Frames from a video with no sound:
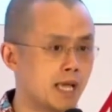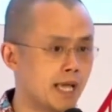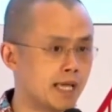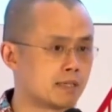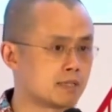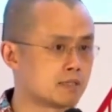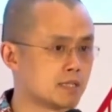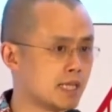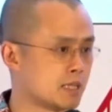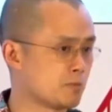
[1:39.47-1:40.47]
and
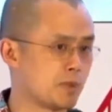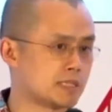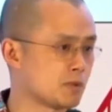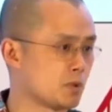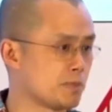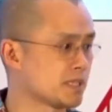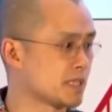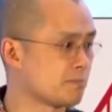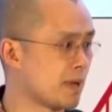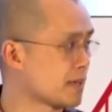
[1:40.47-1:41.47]
I think basically we've been
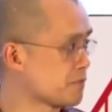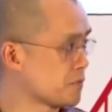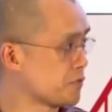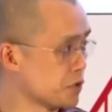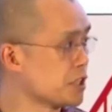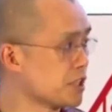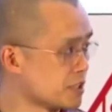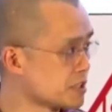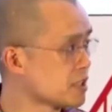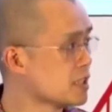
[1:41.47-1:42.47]
set back a few
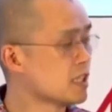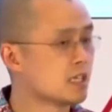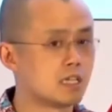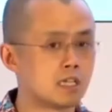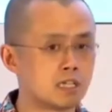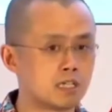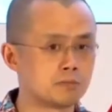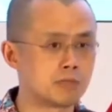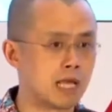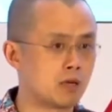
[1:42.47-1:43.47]
years.
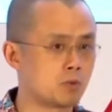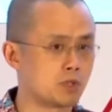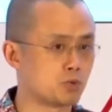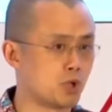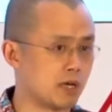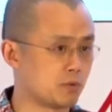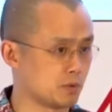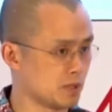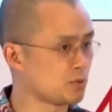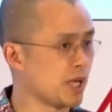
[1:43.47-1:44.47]
Now
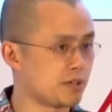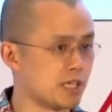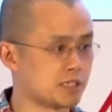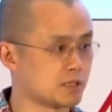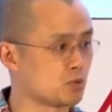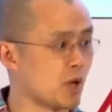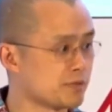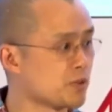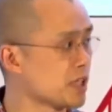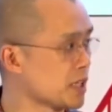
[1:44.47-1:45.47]
regulators
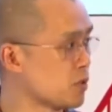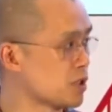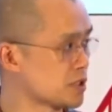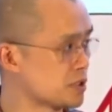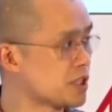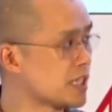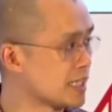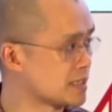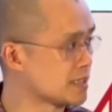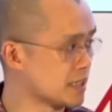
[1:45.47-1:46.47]
rightfully will
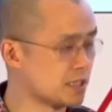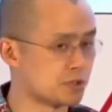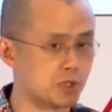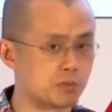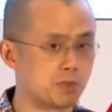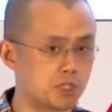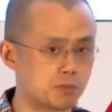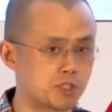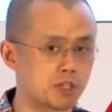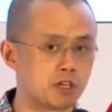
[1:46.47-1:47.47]
scrutinize this industry
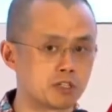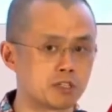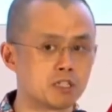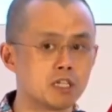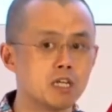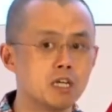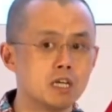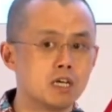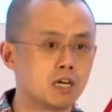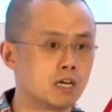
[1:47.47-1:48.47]
much harder,
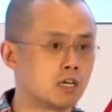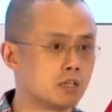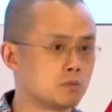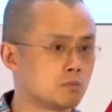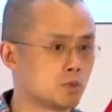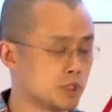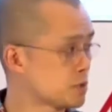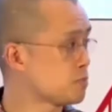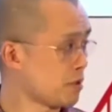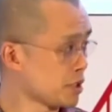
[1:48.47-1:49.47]
which
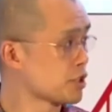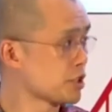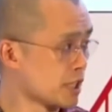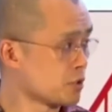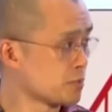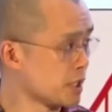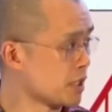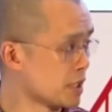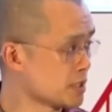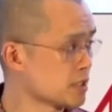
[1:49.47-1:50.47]
is probably a good thing, to be
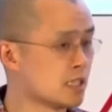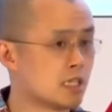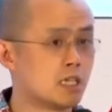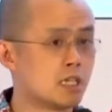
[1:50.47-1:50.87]
honest.